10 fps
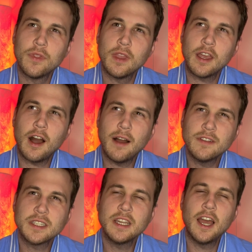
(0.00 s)
like
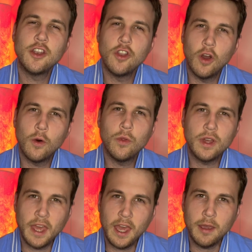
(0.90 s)
obviously I know the
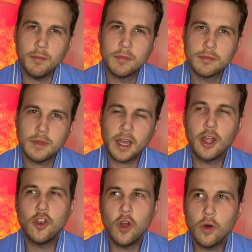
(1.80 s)
game, like I
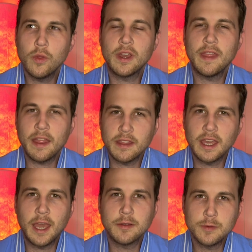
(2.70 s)
know that the
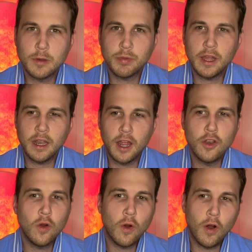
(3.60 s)
game's being played, I
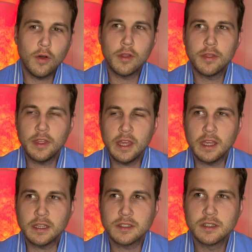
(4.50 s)
know all the
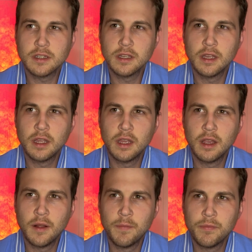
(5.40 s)
things,
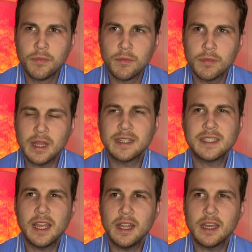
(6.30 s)
but
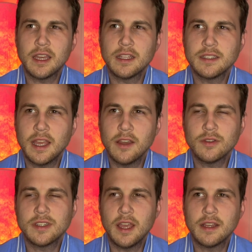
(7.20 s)
say
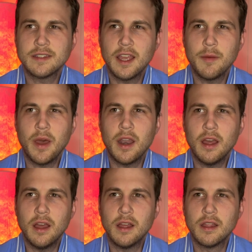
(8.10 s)
I'm at
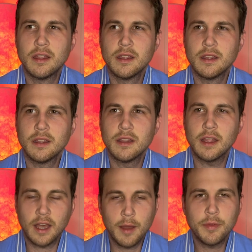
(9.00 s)
a
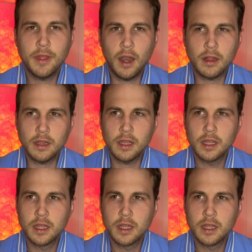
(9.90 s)
like hypothetically,